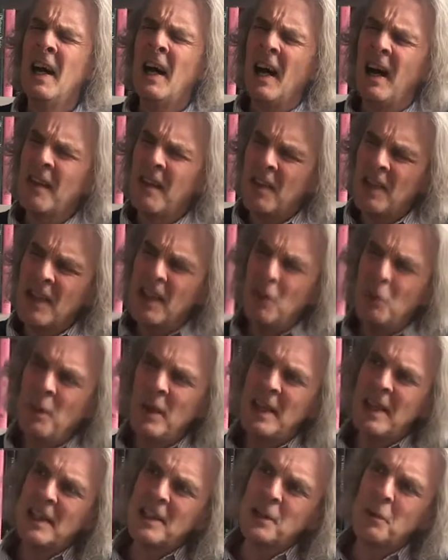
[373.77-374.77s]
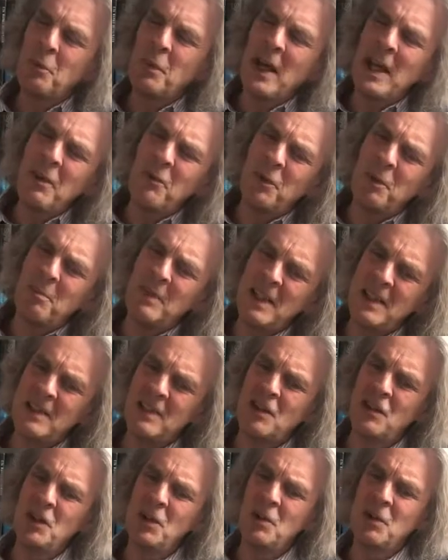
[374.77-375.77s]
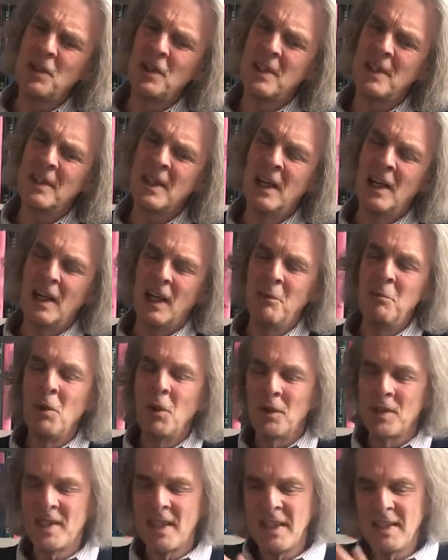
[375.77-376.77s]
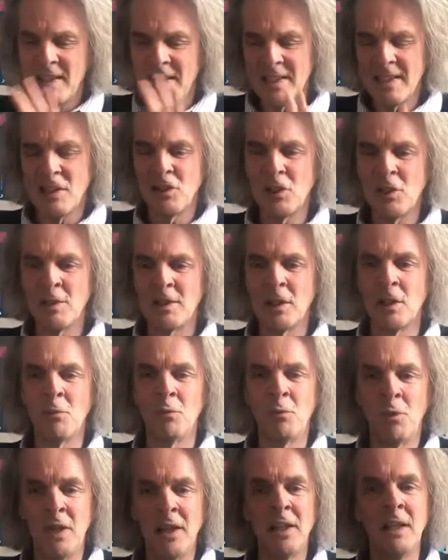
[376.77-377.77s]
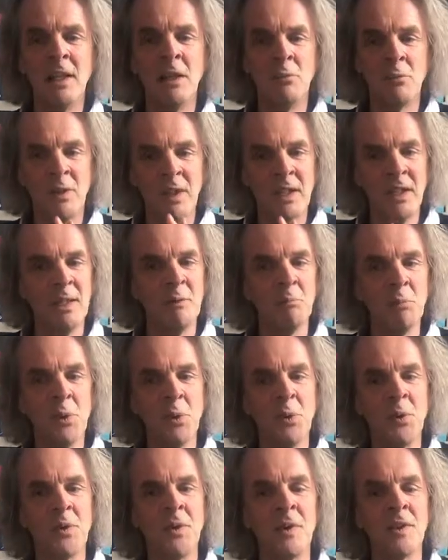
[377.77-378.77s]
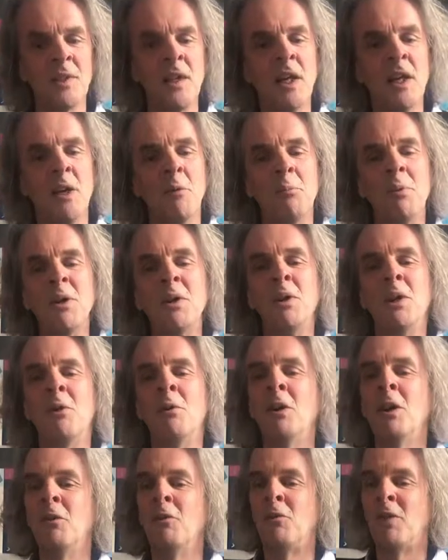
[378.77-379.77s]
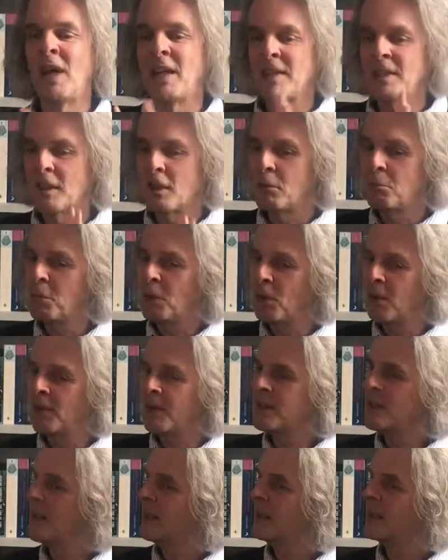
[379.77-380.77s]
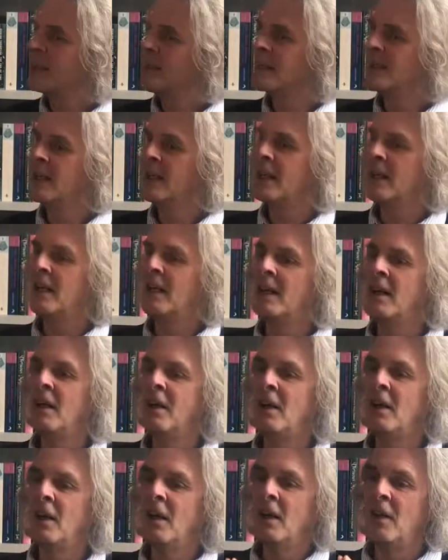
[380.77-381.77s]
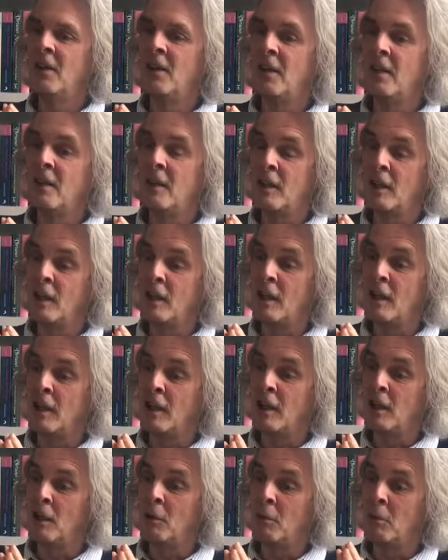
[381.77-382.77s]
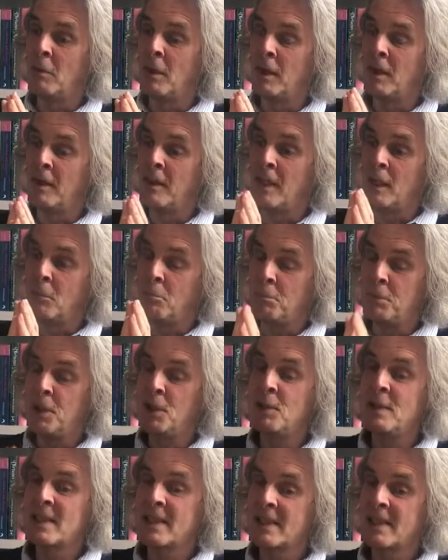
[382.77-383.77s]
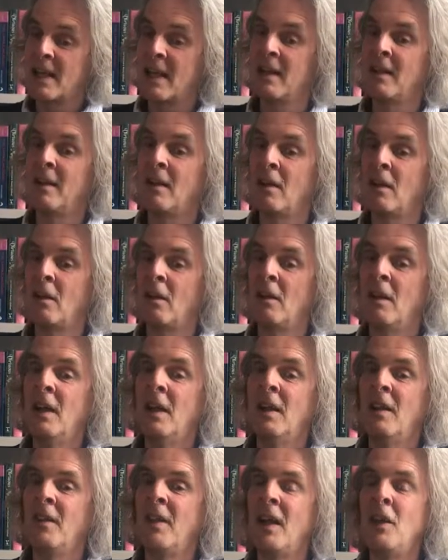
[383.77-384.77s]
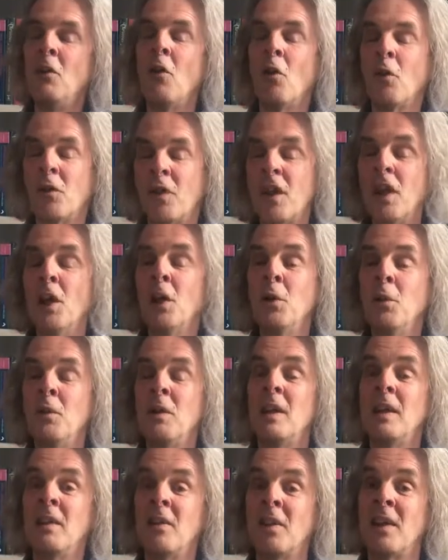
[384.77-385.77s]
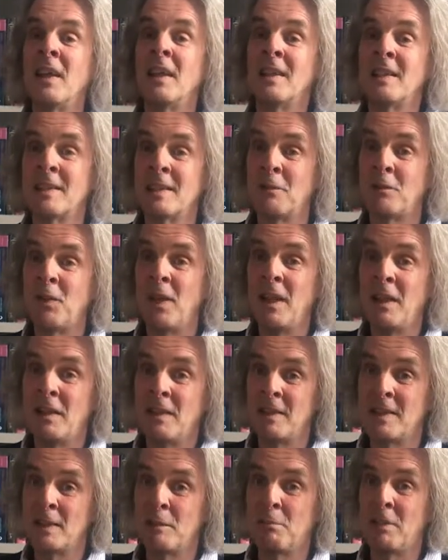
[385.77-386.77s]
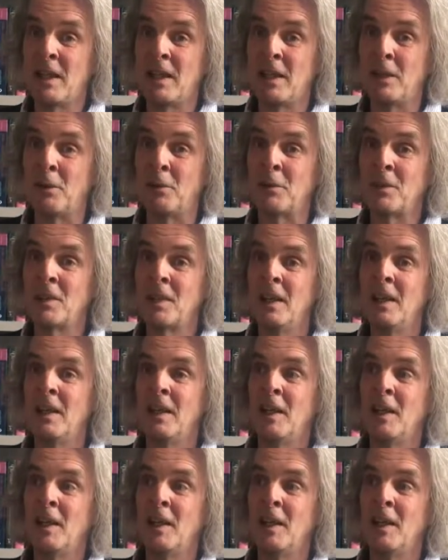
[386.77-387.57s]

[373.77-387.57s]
And I think if we get away from the institutions, I'm not saying these issues aren't really, really important, but, you know, Vatican politics, uh, the, the, uh, the abuse scandal, they're not the only things that faith is about.